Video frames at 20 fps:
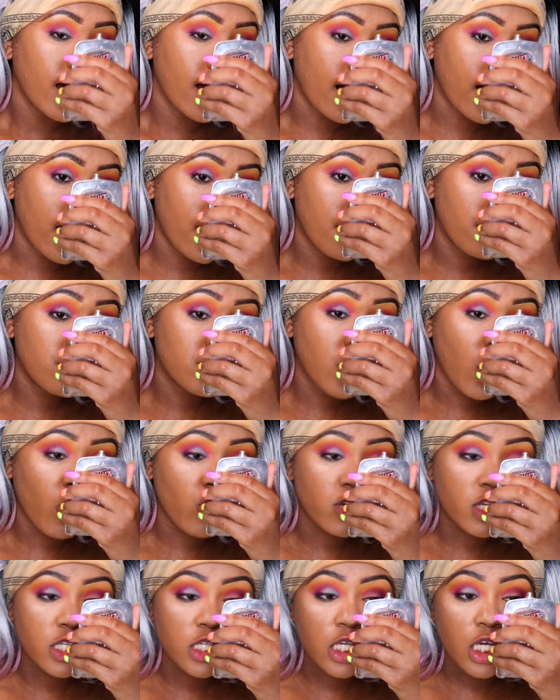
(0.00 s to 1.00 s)
I'm
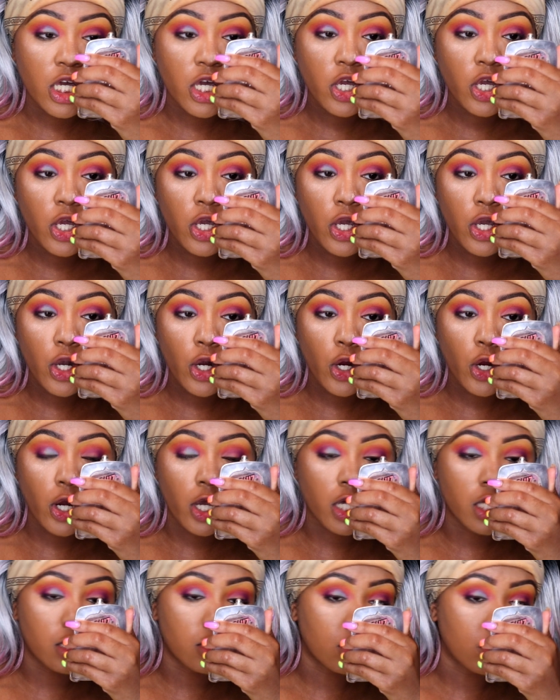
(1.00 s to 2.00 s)
noticing here
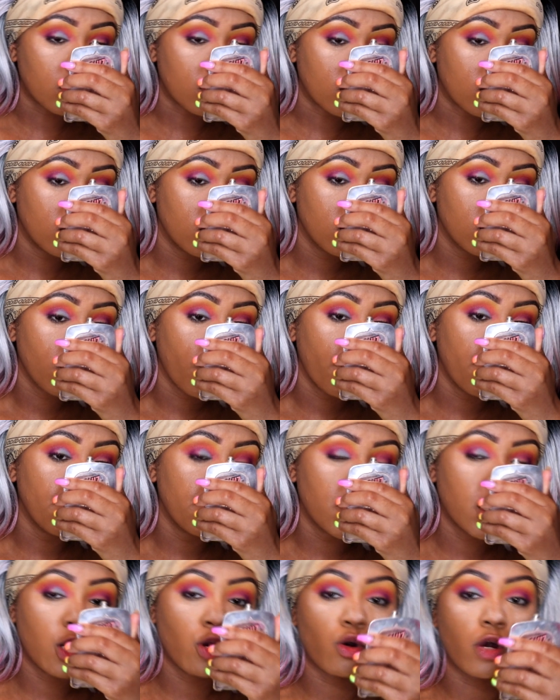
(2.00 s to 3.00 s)
in the
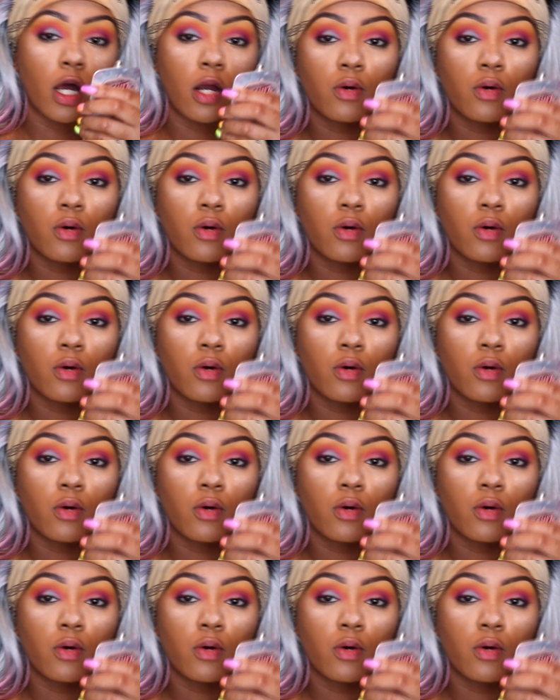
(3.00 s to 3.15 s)
mirror,